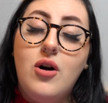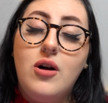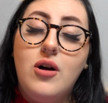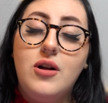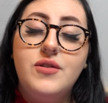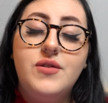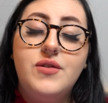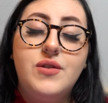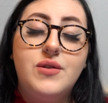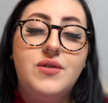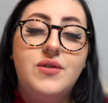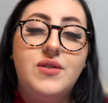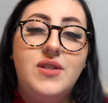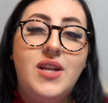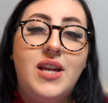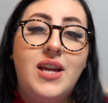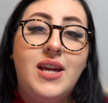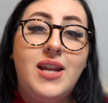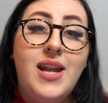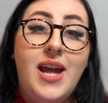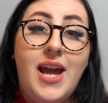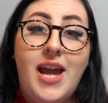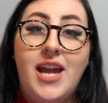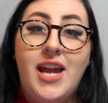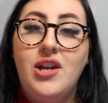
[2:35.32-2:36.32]
also seeing
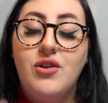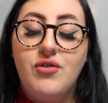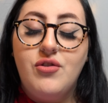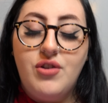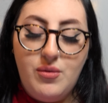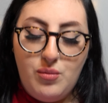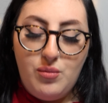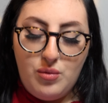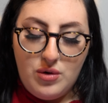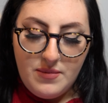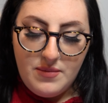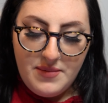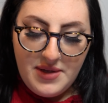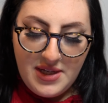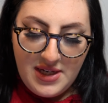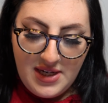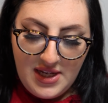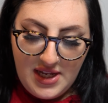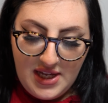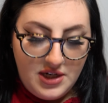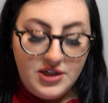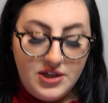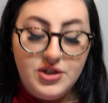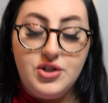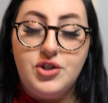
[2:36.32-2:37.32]
an angry woman
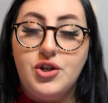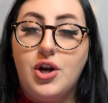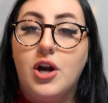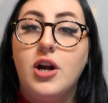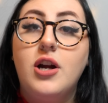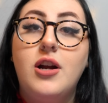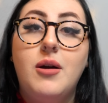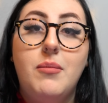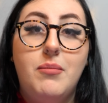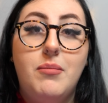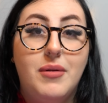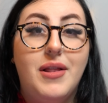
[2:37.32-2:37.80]
in a dark